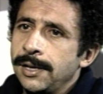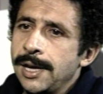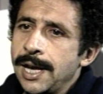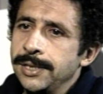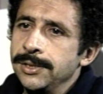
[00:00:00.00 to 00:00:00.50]

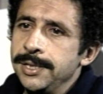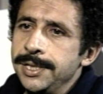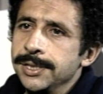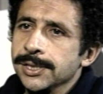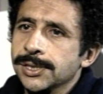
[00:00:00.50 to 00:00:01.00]
And the
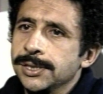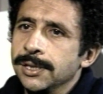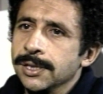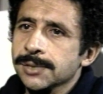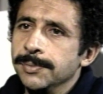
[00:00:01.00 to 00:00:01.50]
leader's
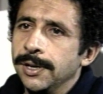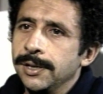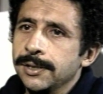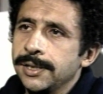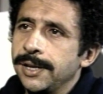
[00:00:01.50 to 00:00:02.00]
charisma
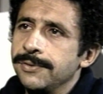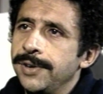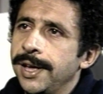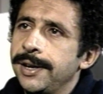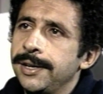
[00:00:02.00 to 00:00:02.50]
can
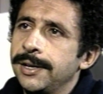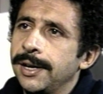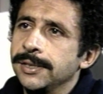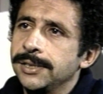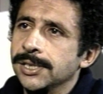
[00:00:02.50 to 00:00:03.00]
vary
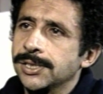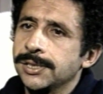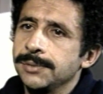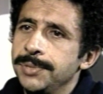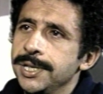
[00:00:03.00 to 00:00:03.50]
and
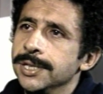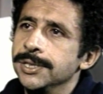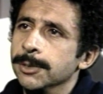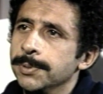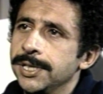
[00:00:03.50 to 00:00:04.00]
thus be
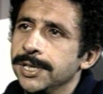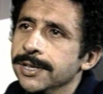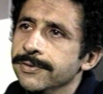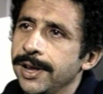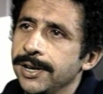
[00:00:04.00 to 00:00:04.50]
interpreted
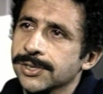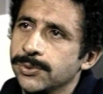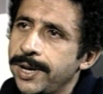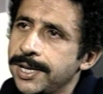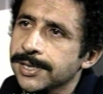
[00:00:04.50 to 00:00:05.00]
in various
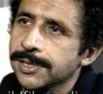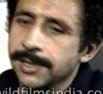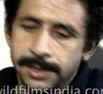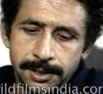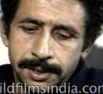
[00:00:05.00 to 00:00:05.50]
ways.
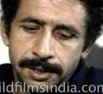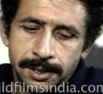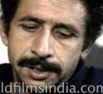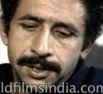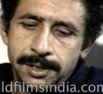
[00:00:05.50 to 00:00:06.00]

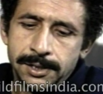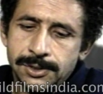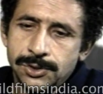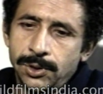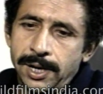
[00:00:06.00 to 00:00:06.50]

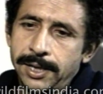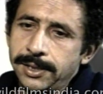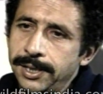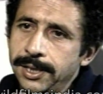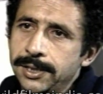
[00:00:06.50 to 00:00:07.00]
So I
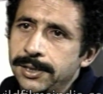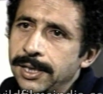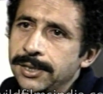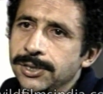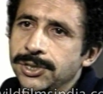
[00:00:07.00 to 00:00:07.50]
think
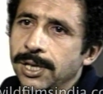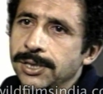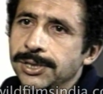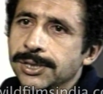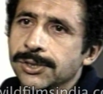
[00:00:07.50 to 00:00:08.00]
that the
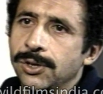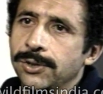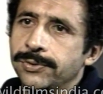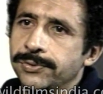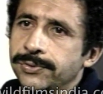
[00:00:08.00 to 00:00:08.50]
charges
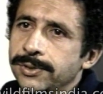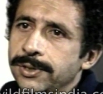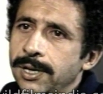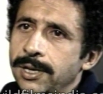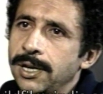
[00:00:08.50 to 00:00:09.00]
of
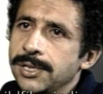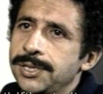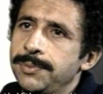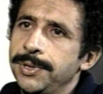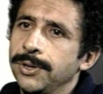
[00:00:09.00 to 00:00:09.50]

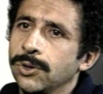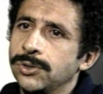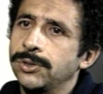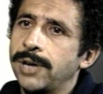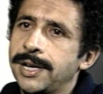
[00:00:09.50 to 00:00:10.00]
Alkazi being
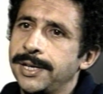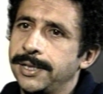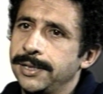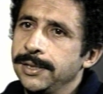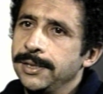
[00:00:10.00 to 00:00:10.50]
autocratic
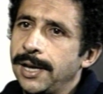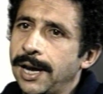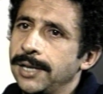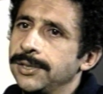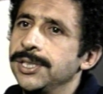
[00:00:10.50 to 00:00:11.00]

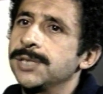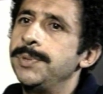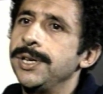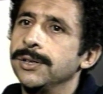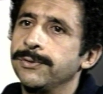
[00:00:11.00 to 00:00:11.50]
and this
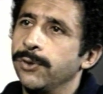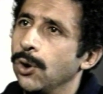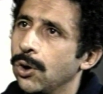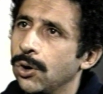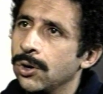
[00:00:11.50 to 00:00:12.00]
being a
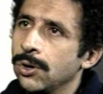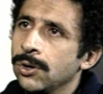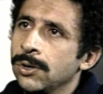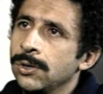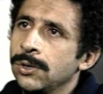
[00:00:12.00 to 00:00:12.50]
flaw
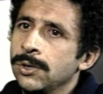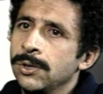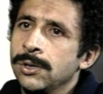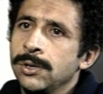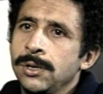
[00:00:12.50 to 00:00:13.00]

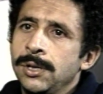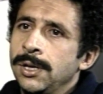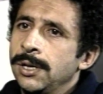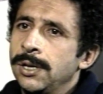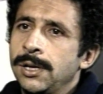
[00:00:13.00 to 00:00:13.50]

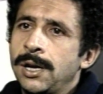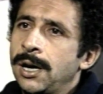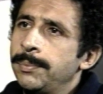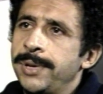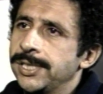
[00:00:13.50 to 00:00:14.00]

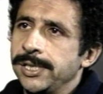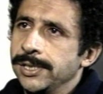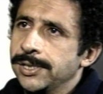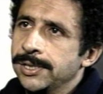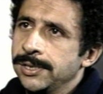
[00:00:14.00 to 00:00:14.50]
are
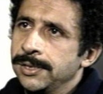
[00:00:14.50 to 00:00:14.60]
baseless.